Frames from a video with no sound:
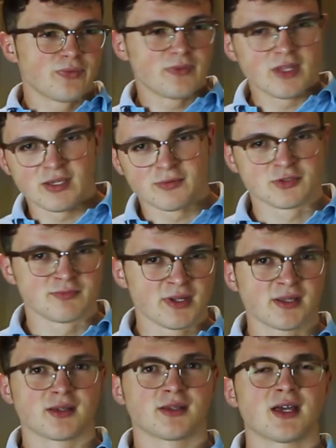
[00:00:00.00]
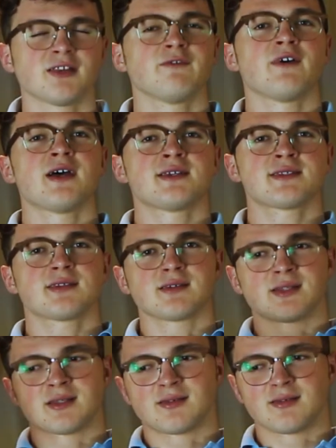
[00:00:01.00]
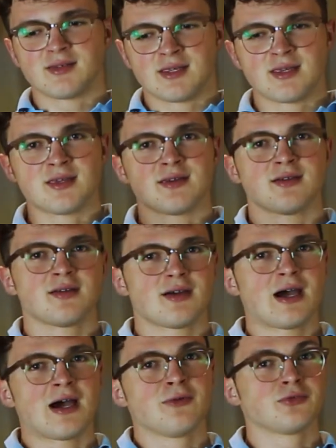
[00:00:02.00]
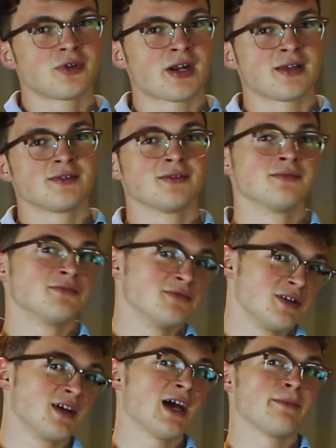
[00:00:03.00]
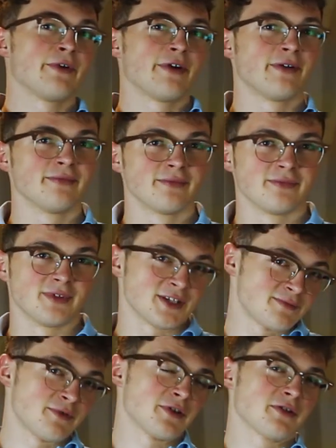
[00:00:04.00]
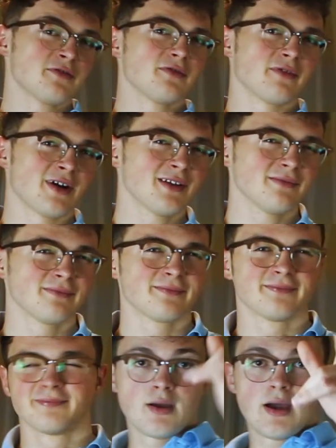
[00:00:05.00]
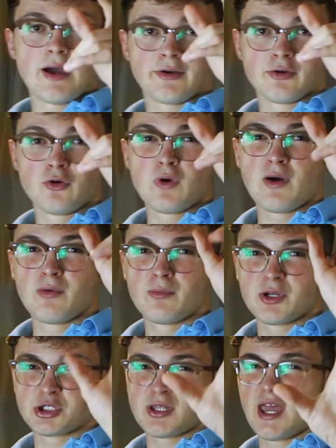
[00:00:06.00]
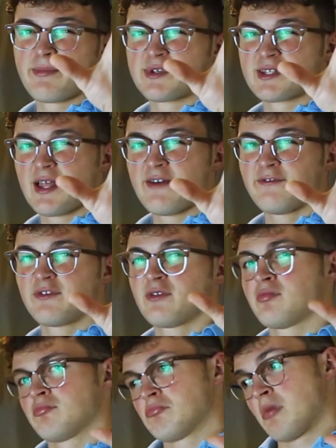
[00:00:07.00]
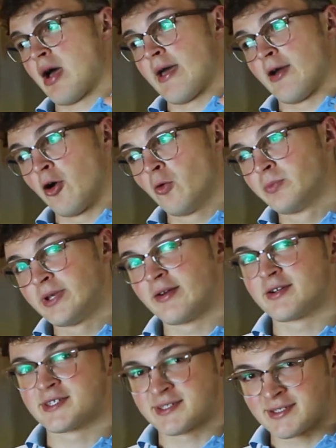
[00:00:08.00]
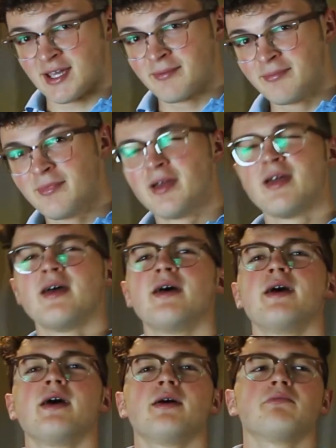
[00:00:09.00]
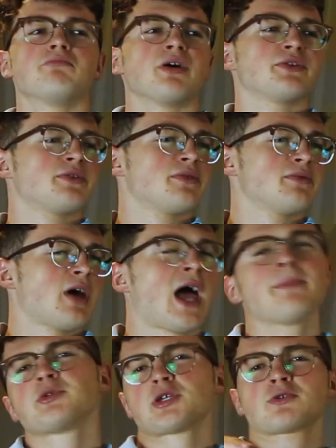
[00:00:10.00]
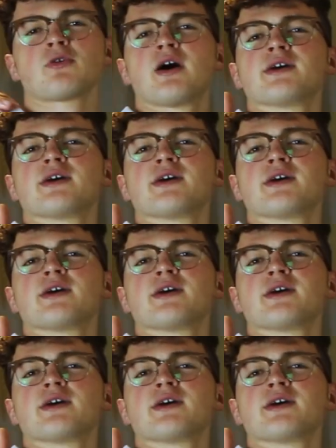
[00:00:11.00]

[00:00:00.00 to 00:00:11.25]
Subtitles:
he was blinking that fast that he outran the camera. That's pretty cool, right? I don't know how much time is left. I hope there is some, but I'm just gonna